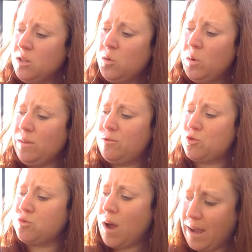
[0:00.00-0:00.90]
We've
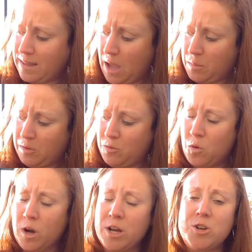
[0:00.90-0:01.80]
tried that
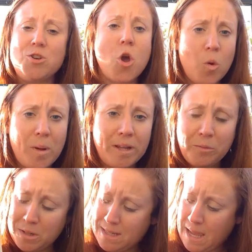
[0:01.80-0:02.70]
before, and nobody
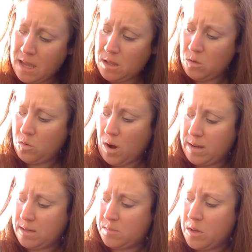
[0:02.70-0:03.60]
would take you, cried
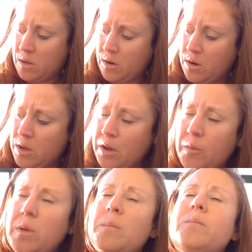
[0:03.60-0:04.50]
his mother.
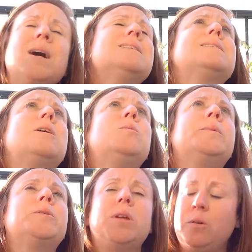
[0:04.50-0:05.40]
We must sell
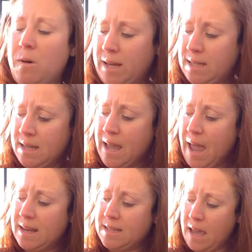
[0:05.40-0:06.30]
Milky White
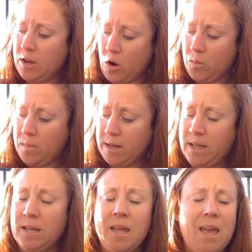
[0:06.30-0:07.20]
and take her
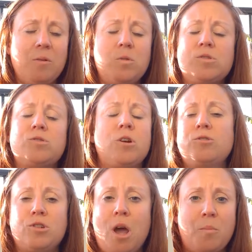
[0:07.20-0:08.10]
money, and we'll start
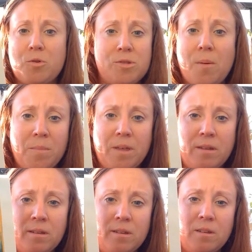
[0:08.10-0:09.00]
shop or something.
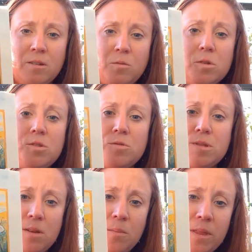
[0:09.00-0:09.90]
We'll do
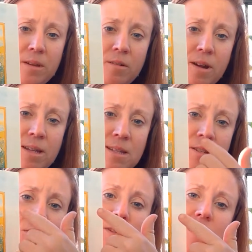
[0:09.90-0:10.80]
something, right? And
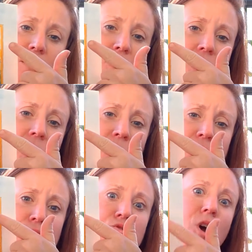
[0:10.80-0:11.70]
you can see Mom
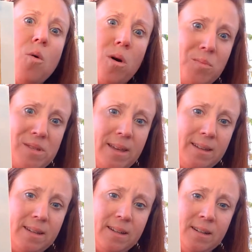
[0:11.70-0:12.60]
is so upset
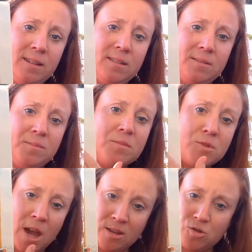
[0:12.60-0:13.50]
here.
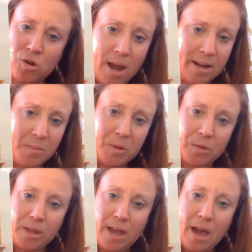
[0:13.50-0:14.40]
Jack's trying to milk
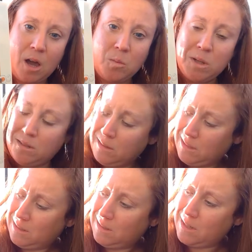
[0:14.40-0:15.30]
the cow, but
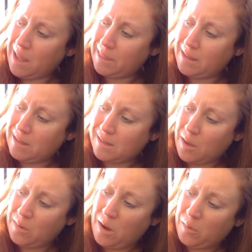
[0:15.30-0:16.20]
nothing is
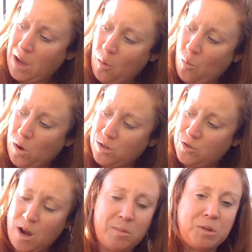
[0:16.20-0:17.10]
coming out. We got one
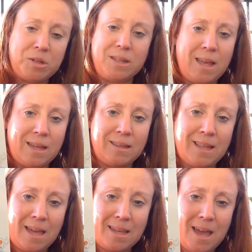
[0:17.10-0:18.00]
drop. Look, and
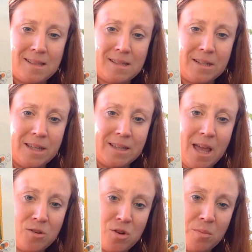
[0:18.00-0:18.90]
that cat's gonna get
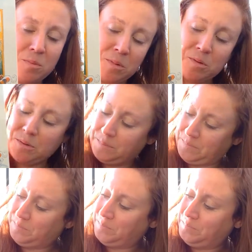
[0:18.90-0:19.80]
that drop of
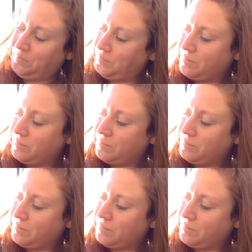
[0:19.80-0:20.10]
milk.